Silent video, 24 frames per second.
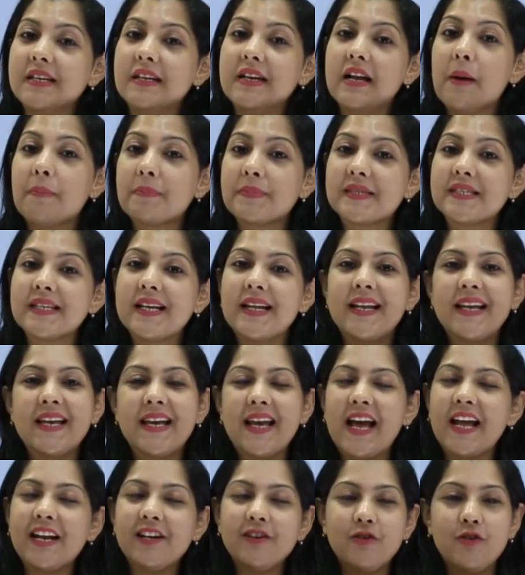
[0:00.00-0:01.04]
in upselling
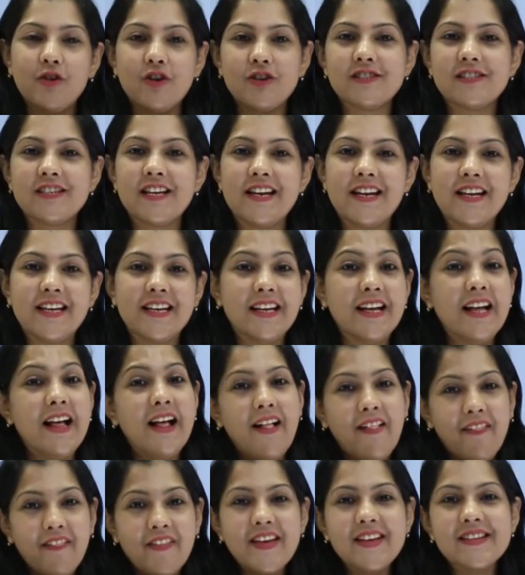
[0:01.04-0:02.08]
and cross-selling.
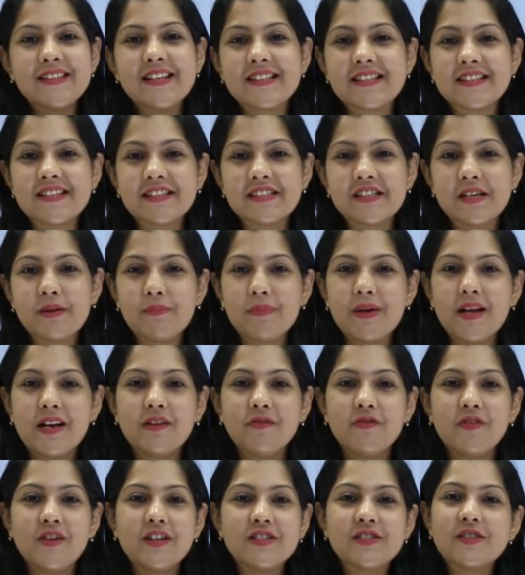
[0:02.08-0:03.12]
These are certain
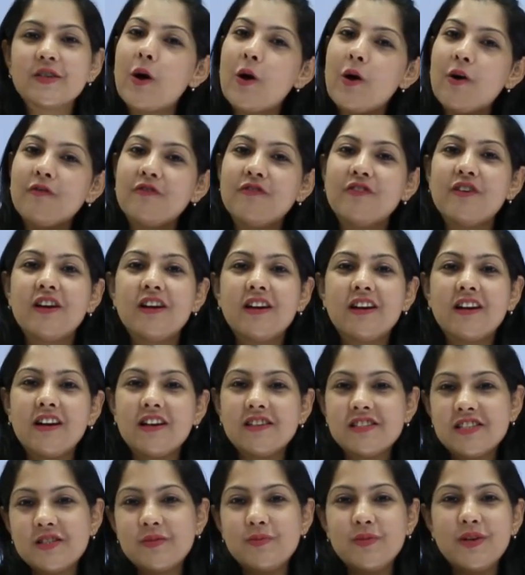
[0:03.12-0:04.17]
benefits of
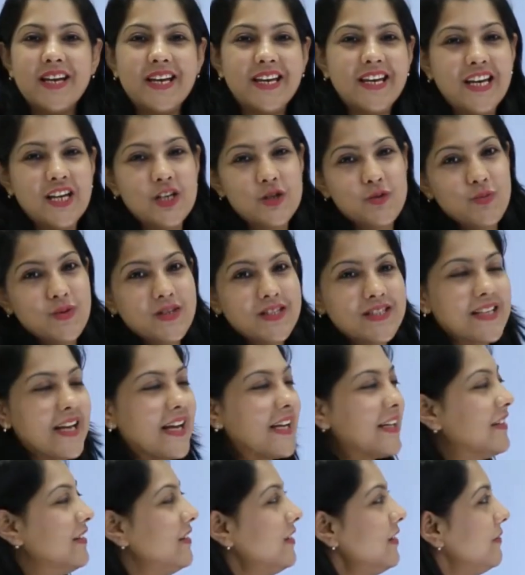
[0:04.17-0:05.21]
customer engagement
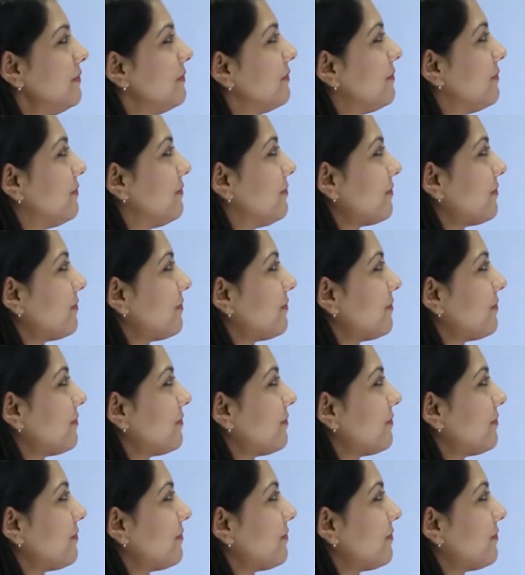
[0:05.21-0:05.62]
cycle.